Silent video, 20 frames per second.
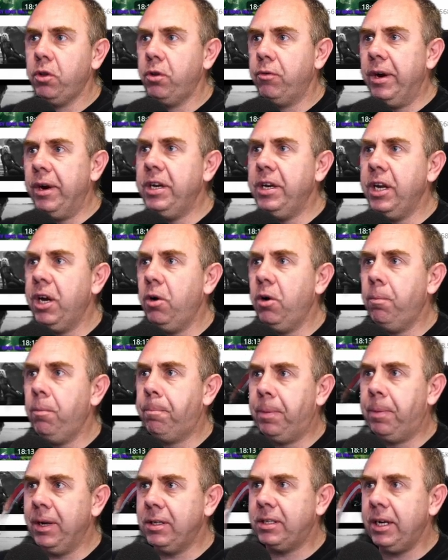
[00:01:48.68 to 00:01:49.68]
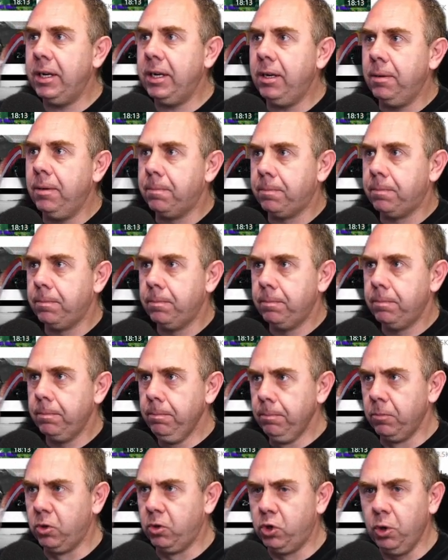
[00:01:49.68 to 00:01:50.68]
the radio, built in
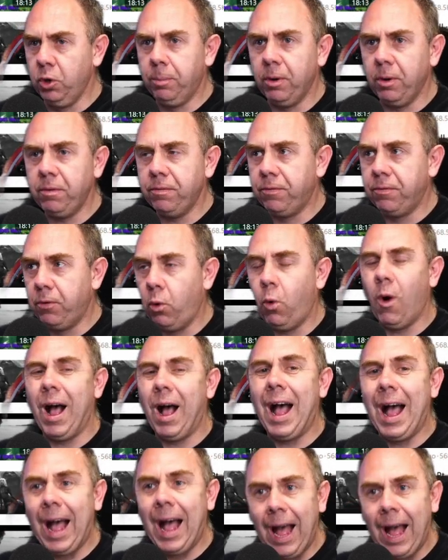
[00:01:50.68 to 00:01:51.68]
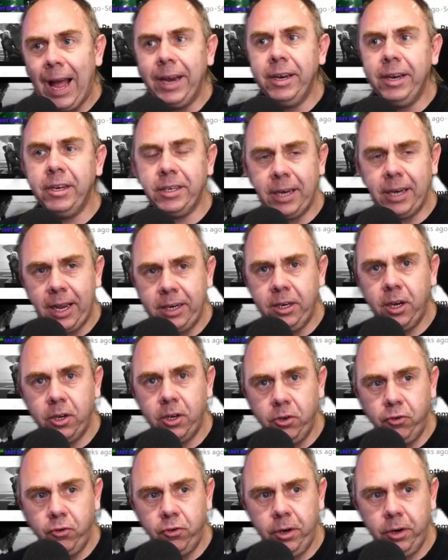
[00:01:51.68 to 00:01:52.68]
2.4 and
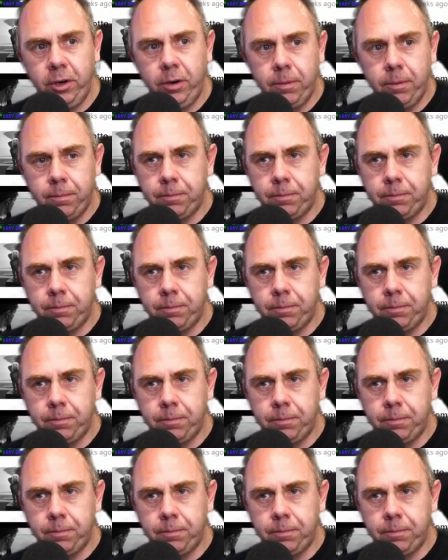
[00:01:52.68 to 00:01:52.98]
900,